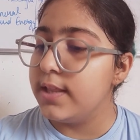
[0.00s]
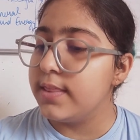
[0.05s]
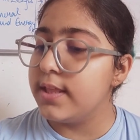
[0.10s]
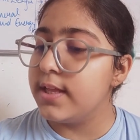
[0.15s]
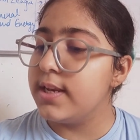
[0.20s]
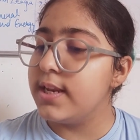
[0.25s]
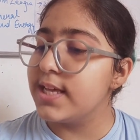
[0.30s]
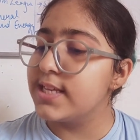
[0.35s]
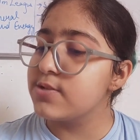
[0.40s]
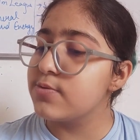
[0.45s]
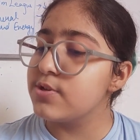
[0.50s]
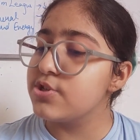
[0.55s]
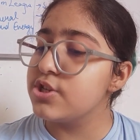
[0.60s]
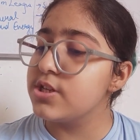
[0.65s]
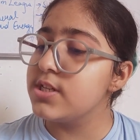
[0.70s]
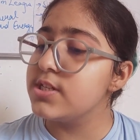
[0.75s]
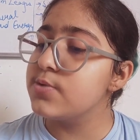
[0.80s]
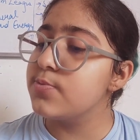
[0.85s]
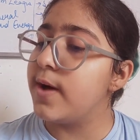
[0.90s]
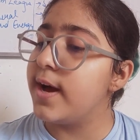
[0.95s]
Then next
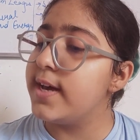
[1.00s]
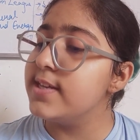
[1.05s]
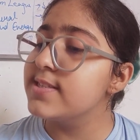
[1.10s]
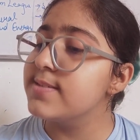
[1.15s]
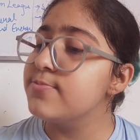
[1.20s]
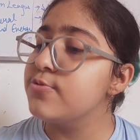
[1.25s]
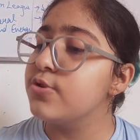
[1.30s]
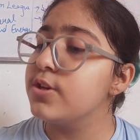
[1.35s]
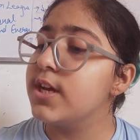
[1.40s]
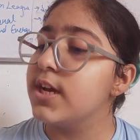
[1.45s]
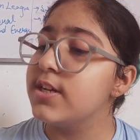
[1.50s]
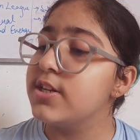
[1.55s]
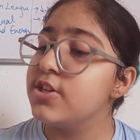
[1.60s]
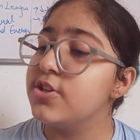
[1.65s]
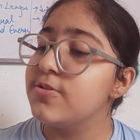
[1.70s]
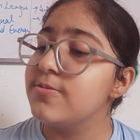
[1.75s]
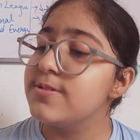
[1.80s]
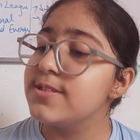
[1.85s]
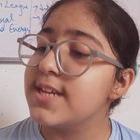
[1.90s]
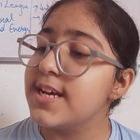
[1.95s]
question is, why is ammonia
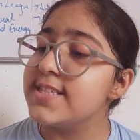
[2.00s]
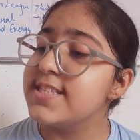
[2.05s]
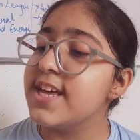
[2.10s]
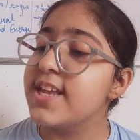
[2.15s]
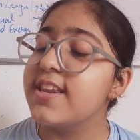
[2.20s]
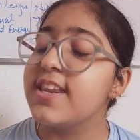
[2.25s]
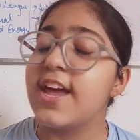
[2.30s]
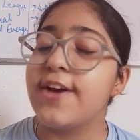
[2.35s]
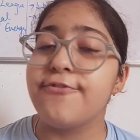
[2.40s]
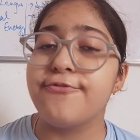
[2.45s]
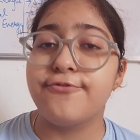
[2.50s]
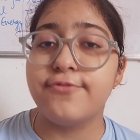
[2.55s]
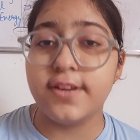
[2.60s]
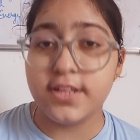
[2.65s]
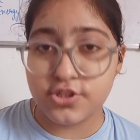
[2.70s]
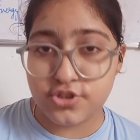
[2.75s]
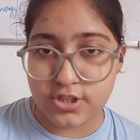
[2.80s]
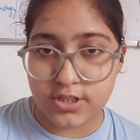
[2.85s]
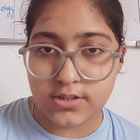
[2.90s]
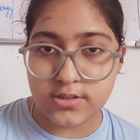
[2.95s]
used as a
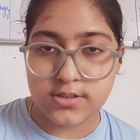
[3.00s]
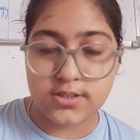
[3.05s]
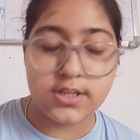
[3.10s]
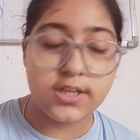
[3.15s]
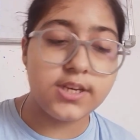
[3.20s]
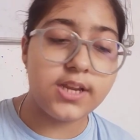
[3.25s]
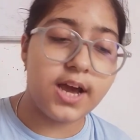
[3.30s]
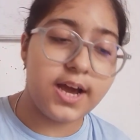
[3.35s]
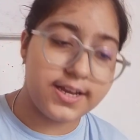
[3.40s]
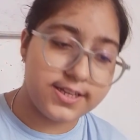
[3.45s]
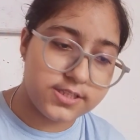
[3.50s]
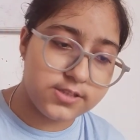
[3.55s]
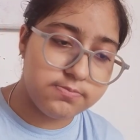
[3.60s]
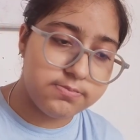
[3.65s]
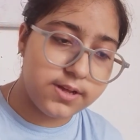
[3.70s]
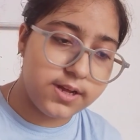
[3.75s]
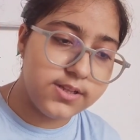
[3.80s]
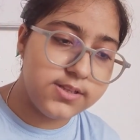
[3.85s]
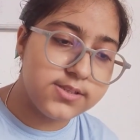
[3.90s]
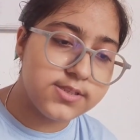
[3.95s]
refrigerant in ice
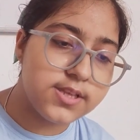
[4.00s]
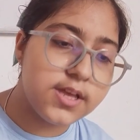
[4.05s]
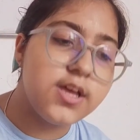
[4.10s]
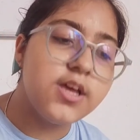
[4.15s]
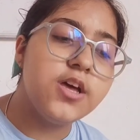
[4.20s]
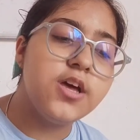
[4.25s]
plants?